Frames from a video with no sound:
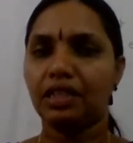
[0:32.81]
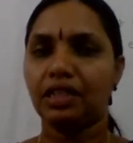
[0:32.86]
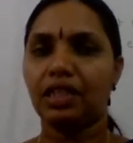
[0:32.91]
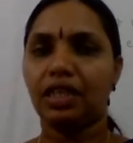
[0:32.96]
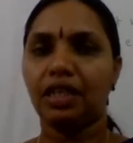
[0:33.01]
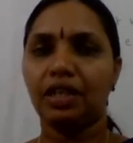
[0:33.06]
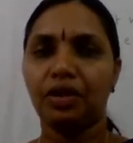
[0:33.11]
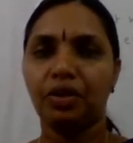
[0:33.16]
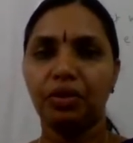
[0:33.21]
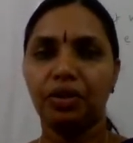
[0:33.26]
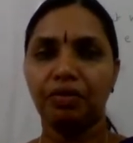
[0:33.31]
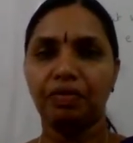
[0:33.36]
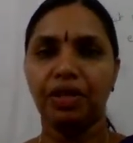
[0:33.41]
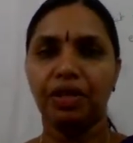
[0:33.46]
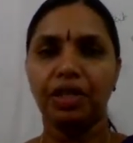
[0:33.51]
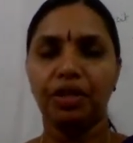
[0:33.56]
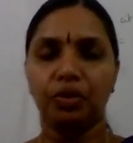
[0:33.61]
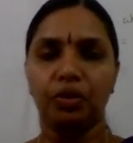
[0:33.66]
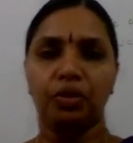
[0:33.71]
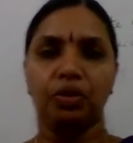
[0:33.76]
circuit,
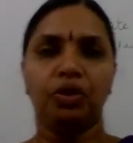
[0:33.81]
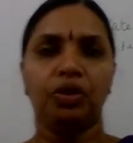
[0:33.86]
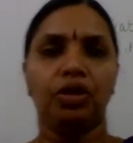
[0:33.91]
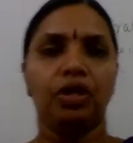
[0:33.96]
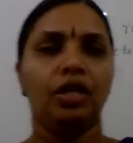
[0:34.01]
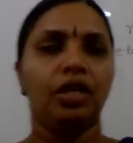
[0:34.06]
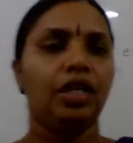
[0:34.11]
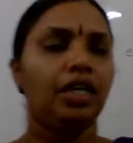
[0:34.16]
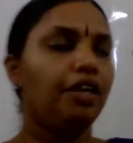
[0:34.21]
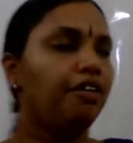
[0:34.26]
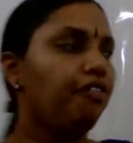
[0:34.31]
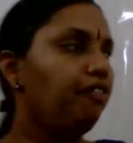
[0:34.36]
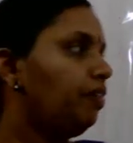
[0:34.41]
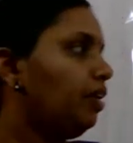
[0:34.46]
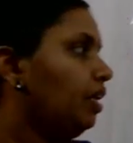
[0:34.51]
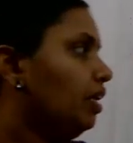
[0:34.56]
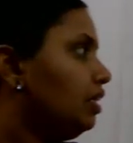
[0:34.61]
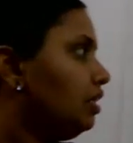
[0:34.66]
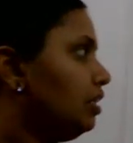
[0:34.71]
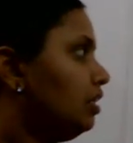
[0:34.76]
we know if
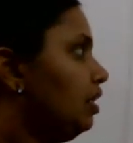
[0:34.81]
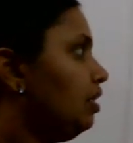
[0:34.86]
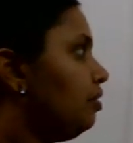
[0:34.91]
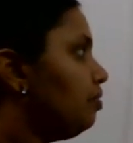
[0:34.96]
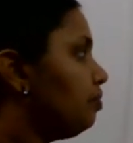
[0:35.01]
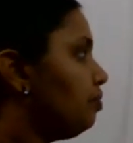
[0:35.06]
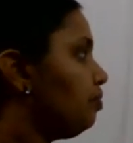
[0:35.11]
V is the